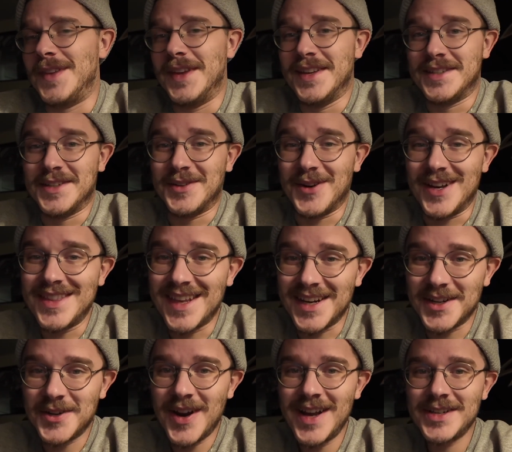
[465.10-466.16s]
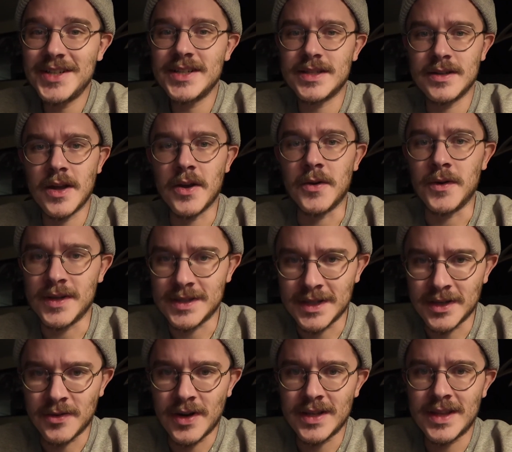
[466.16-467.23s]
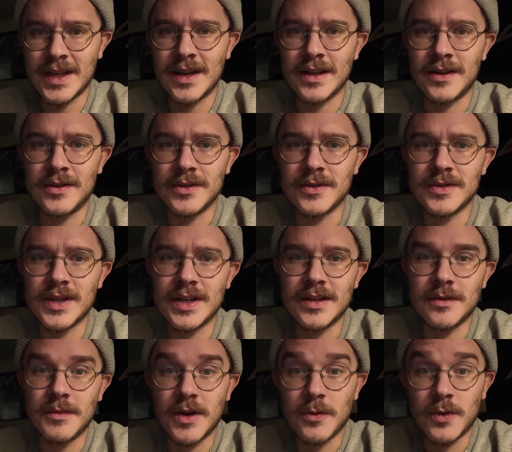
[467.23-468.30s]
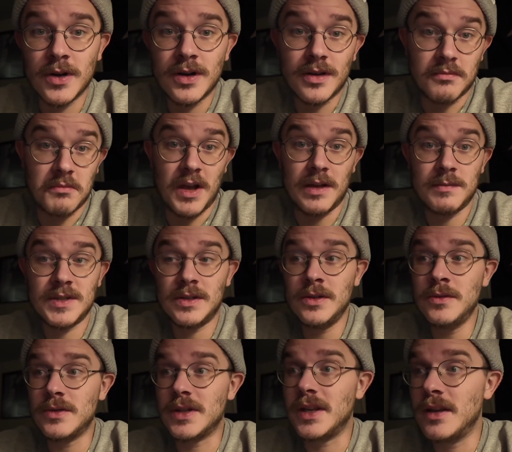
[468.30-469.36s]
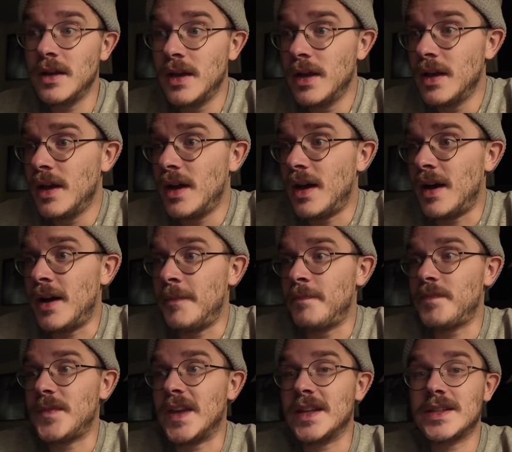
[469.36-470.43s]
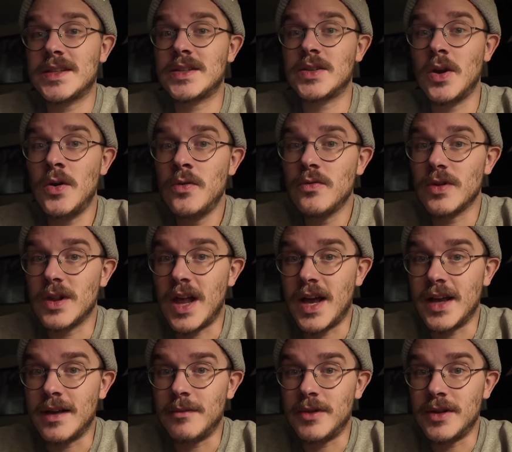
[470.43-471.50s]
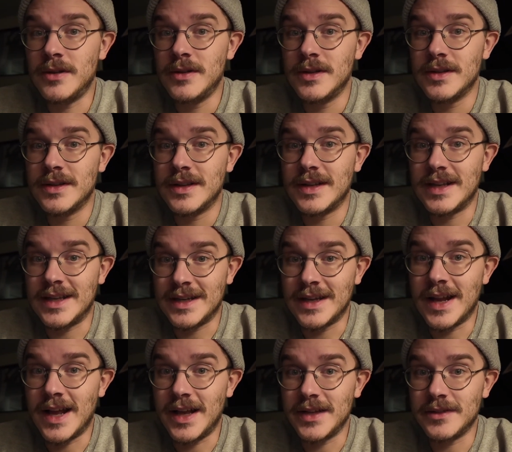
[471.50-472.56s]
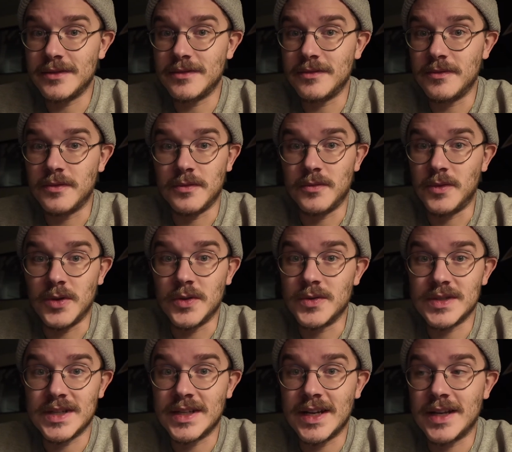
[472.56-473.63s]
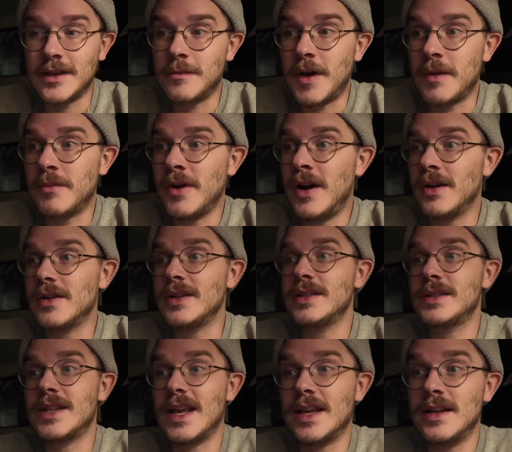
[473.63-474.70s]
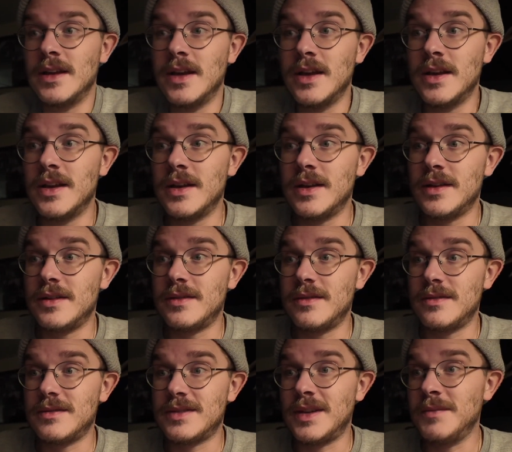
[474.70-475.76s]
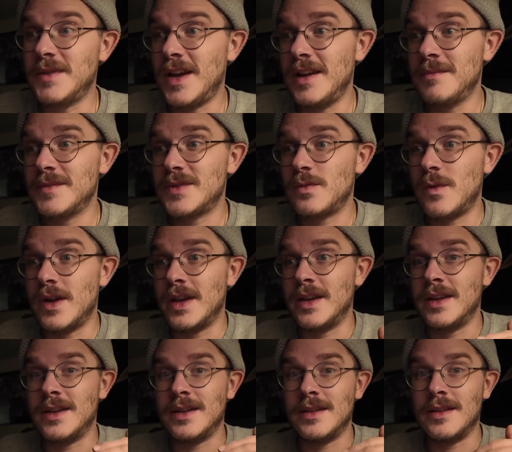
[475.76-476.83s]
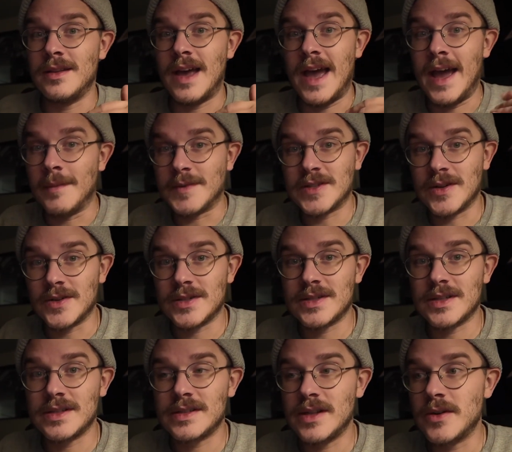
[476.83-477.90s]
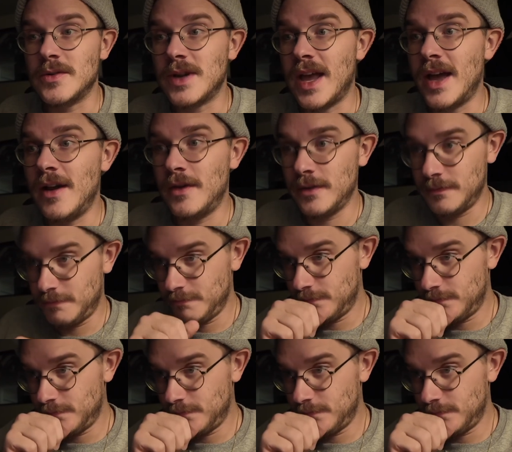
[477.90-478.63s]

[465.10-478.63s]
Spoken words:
Is it great that it crashes? No. Is it great that I don't lose any of my work? Absolutely. It's so reliable in not losing any of my progress that sometimes when the app starts to slow down,